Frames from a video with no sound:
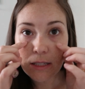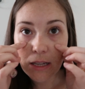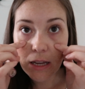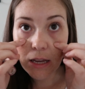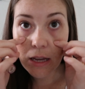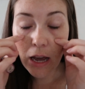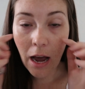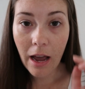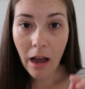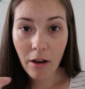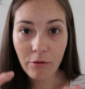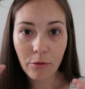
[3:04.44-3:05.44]
see, I
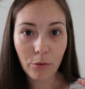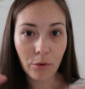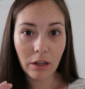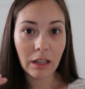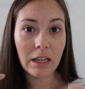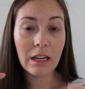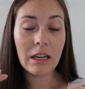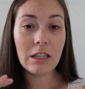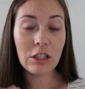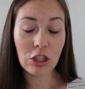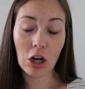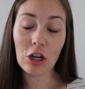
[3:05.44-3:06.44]
have really
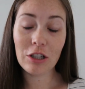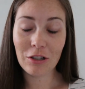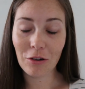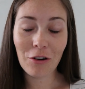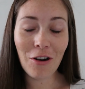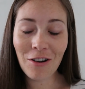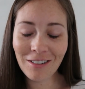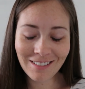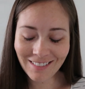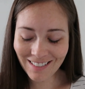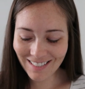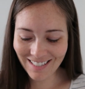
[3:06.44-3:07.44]
dark
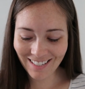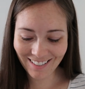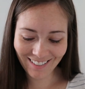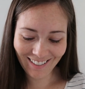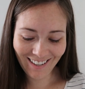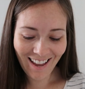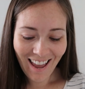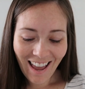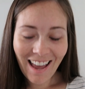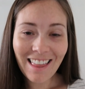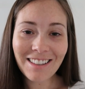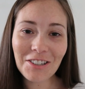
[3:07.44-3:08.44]
circles.
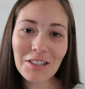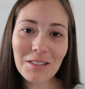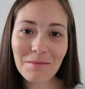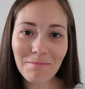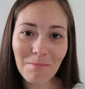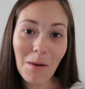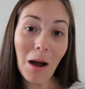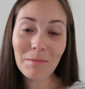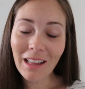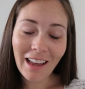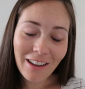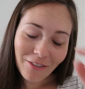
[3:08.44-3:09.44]
Just mom
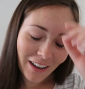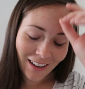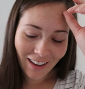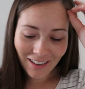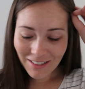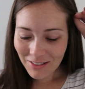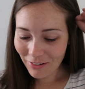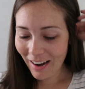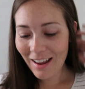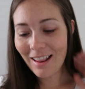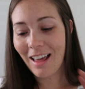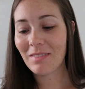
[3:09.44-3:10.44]
life, I guess,
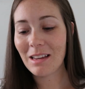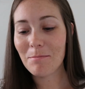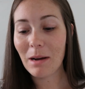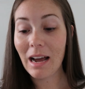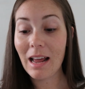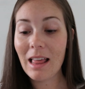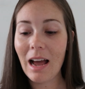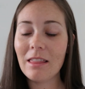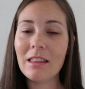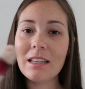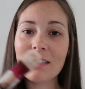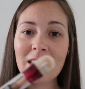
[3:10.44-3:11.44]
right?
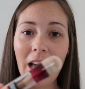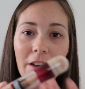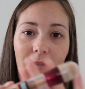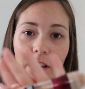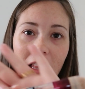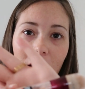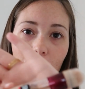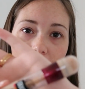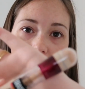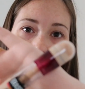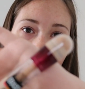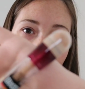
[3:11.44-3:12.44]
But this I feel like
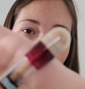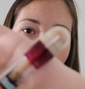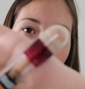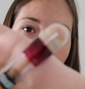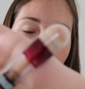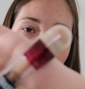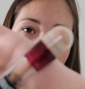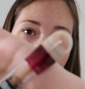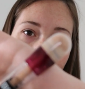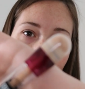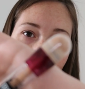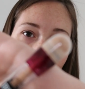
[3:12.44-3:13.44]
works really well, and
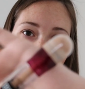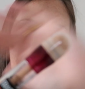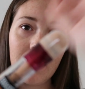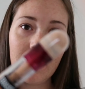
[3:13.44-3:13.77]
it's really